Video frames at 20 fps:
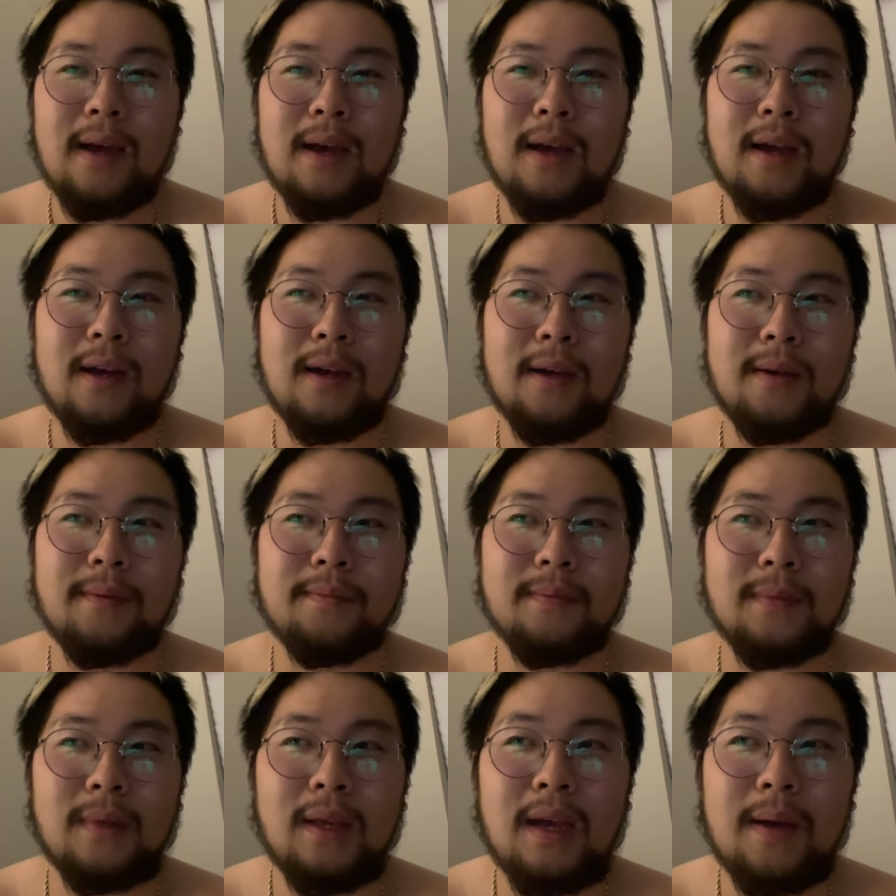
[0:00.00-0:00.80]

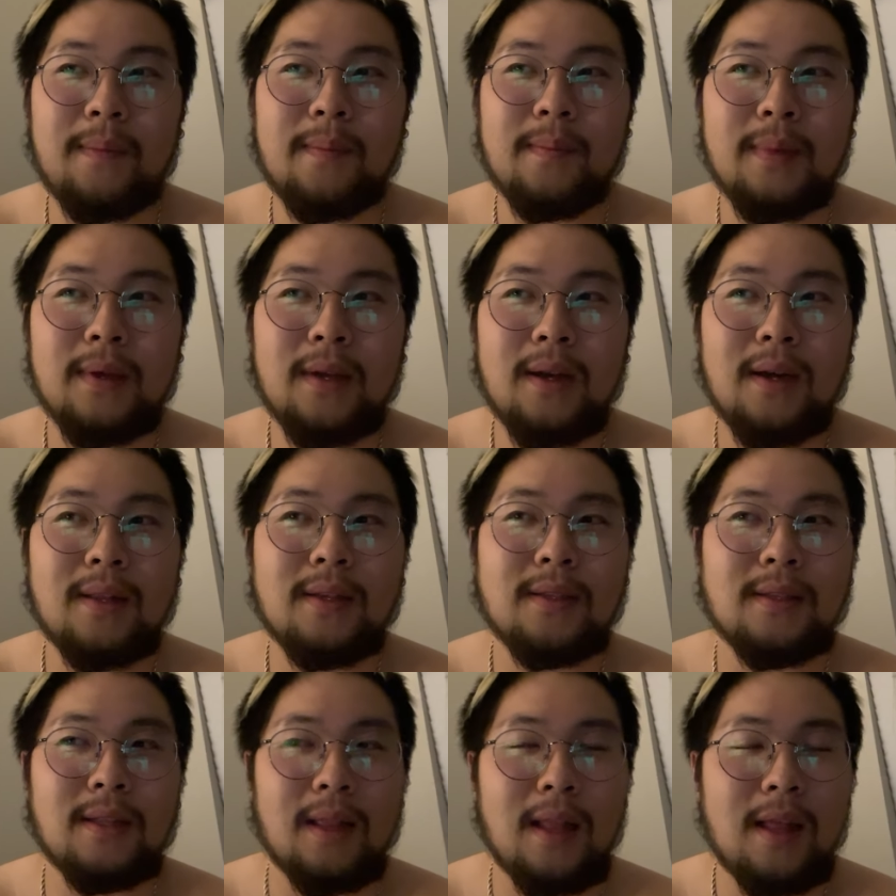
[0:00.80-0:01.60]
Um, yeah, I'm gonna be
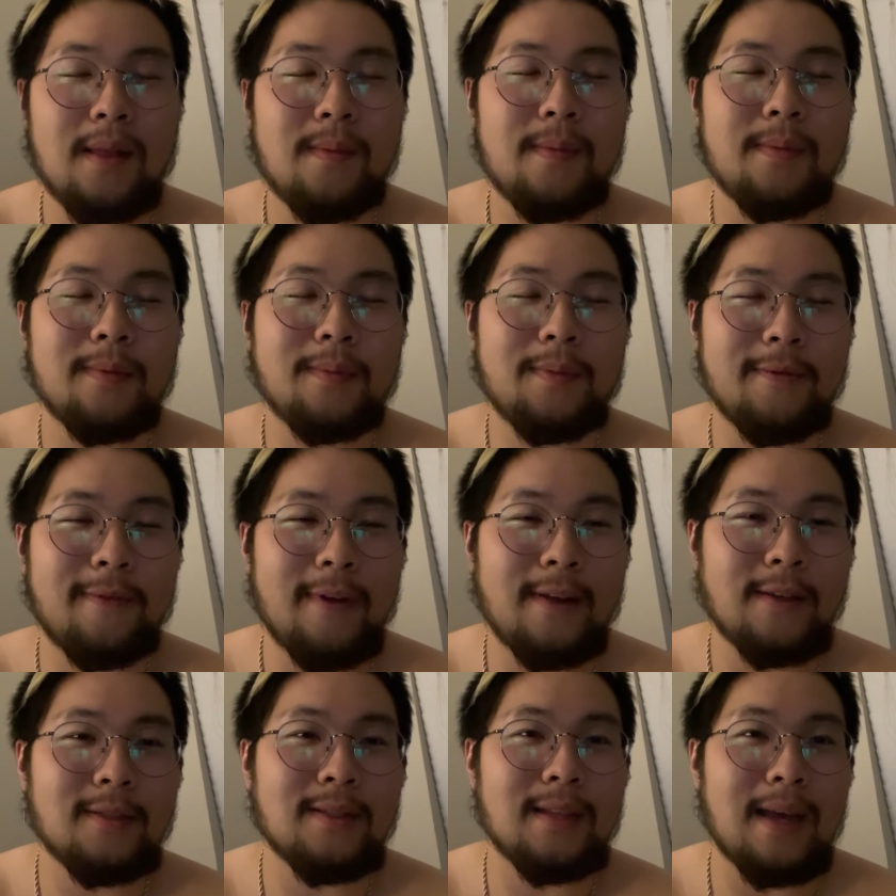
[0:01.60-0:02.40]
honest, a lot of the
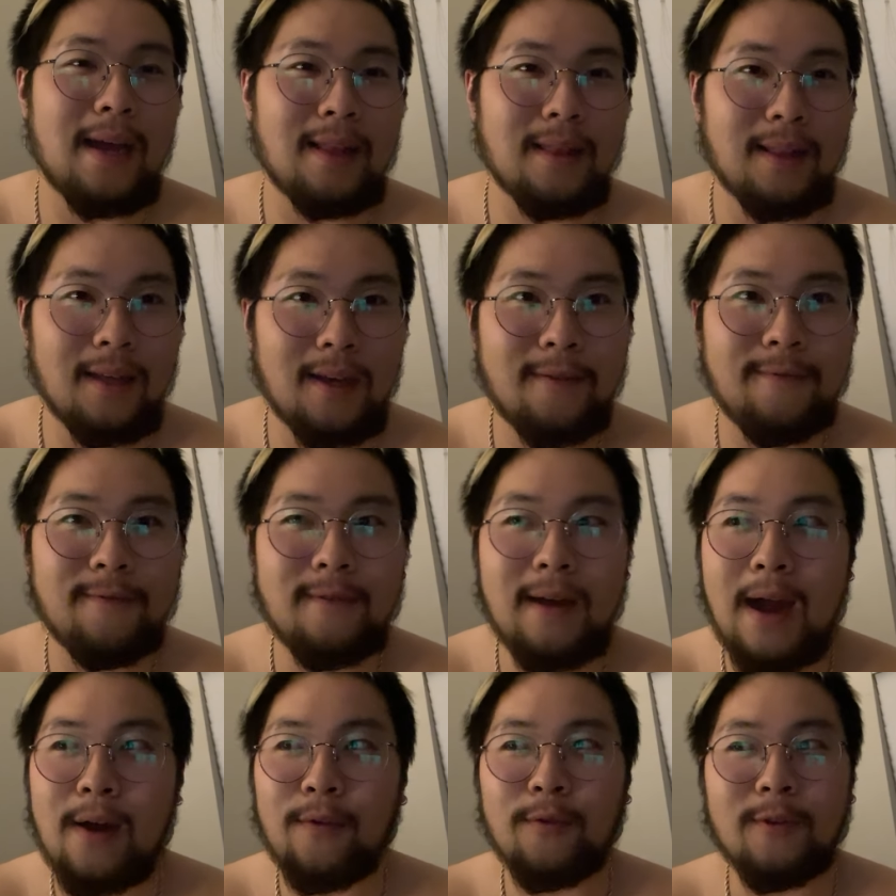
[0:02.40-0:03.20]
professors that I love,
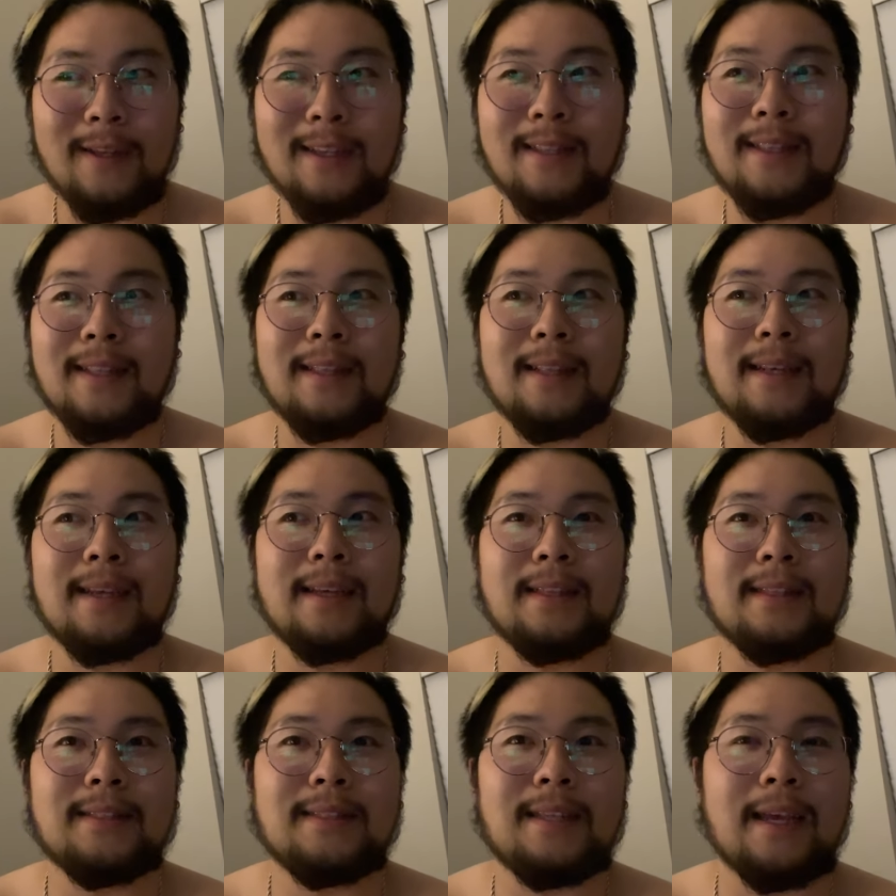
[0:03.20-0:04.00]
I really didn't
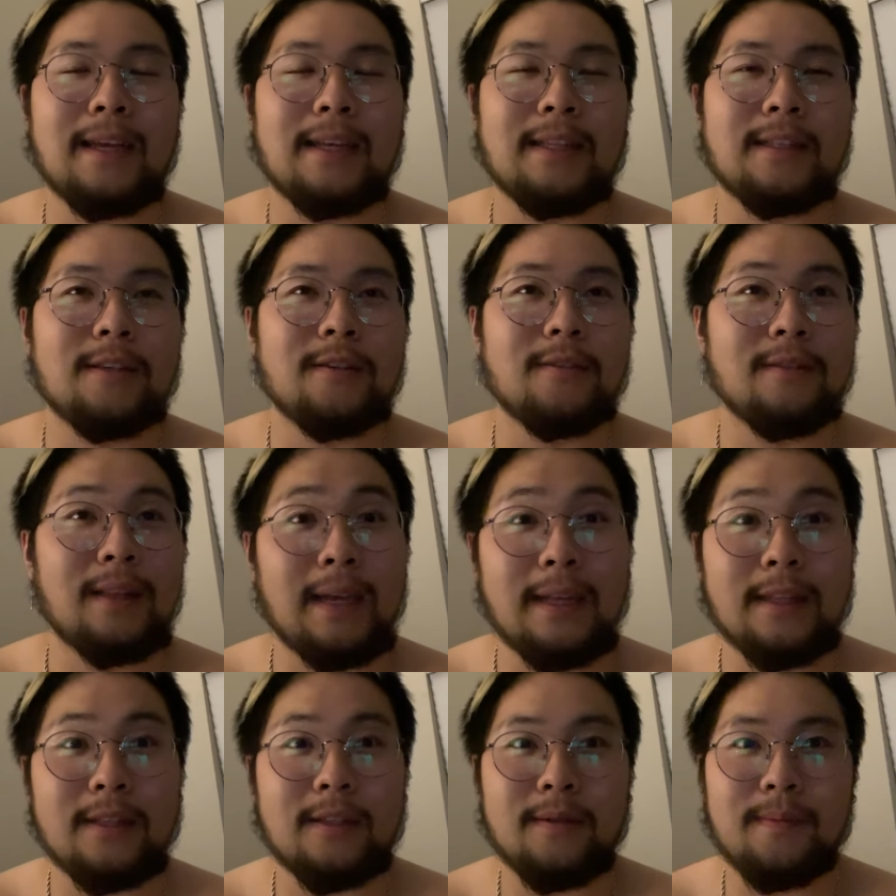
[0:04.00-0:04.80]
get to take until
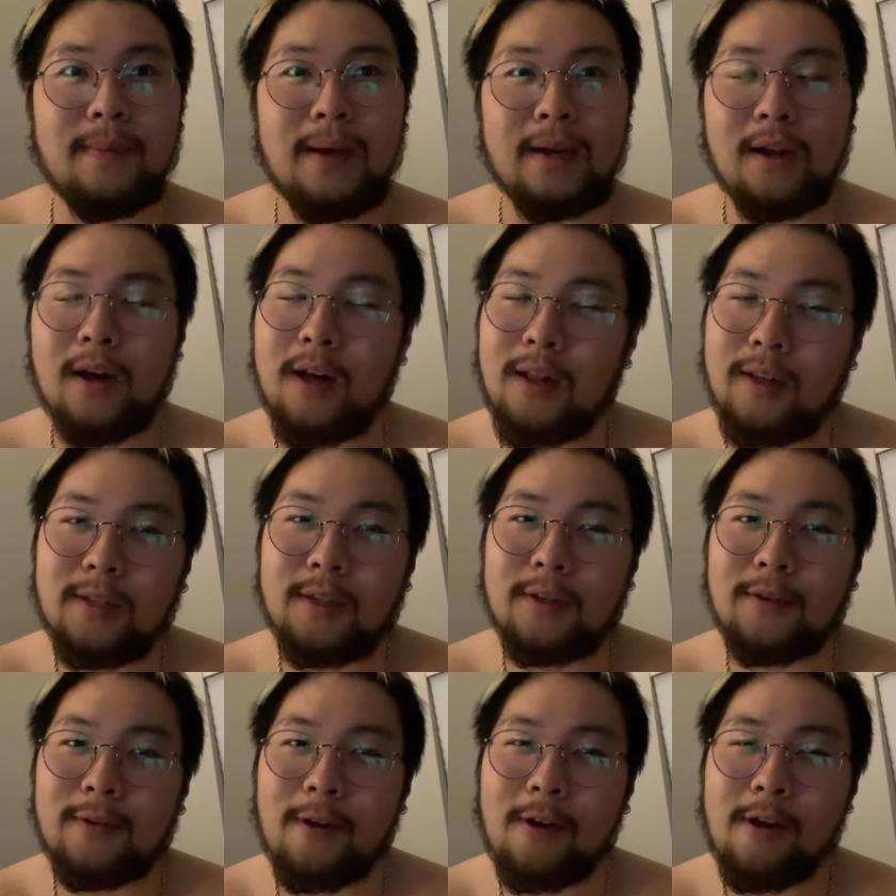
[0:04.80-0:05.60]
late into my college
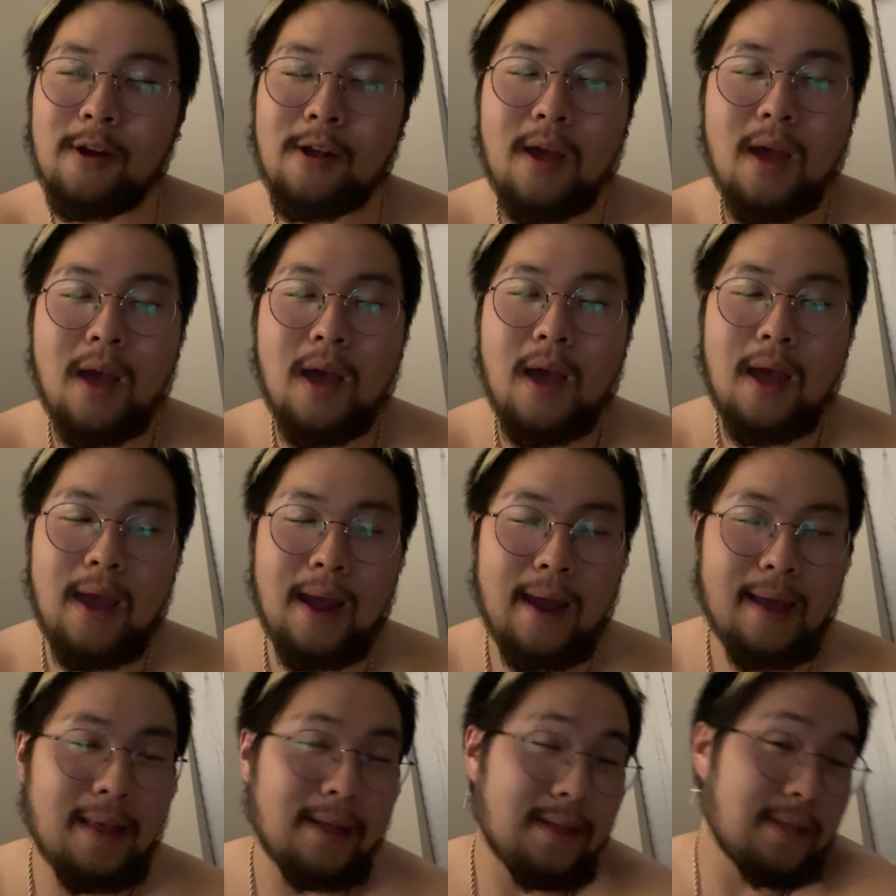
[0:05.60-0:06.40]
career.
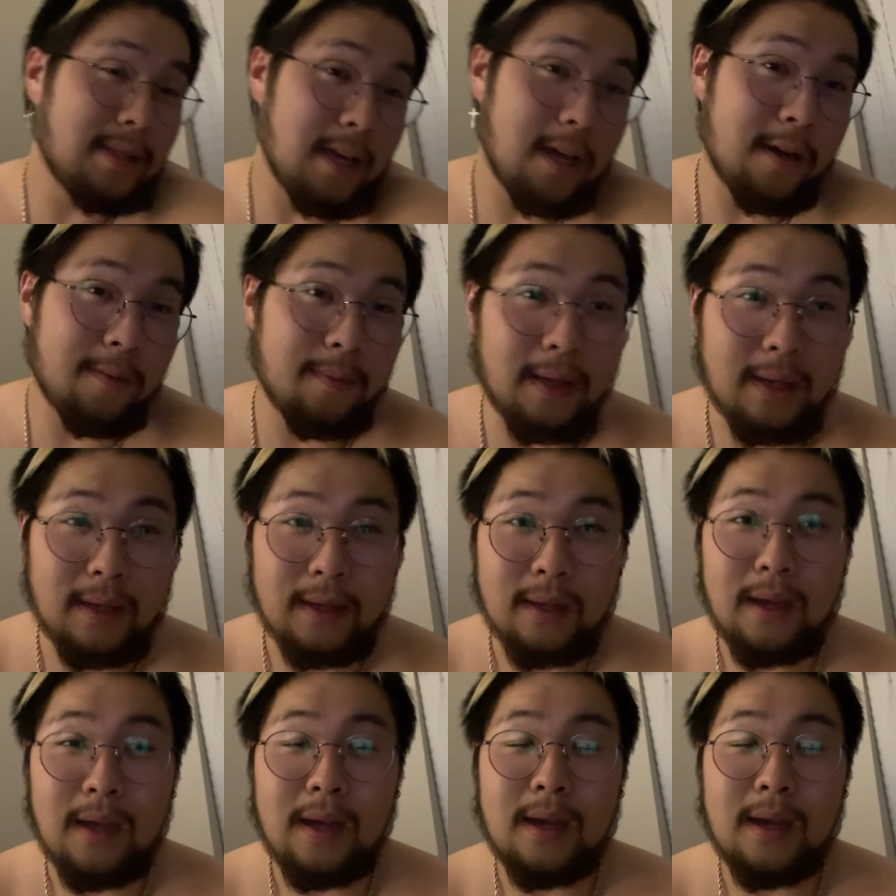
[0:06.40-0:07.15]
And that's just how it be.